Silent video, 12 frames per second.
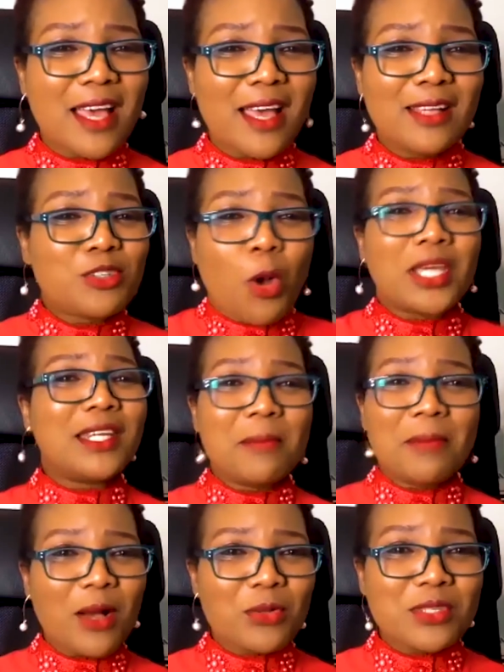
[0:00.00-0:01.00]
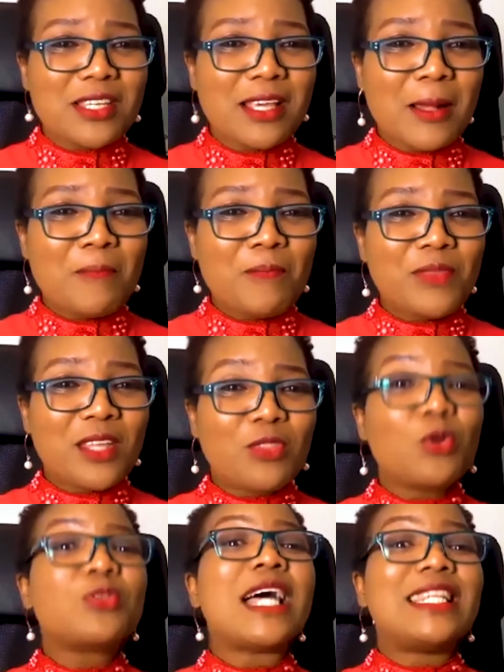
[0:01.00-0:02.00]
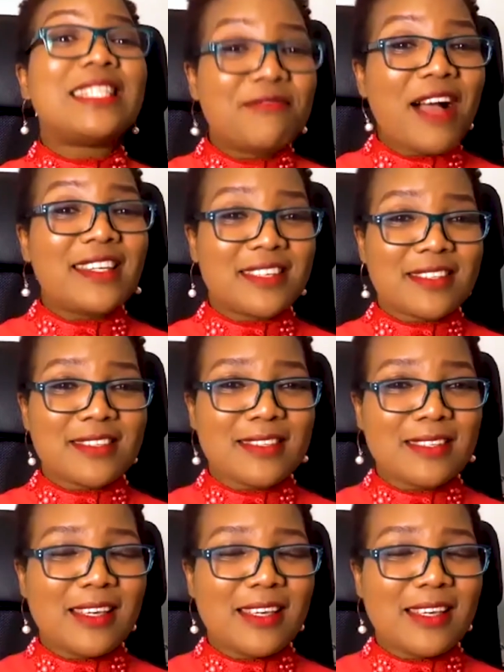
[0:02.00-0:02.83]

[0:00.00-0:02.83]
talking about. Those are dividers.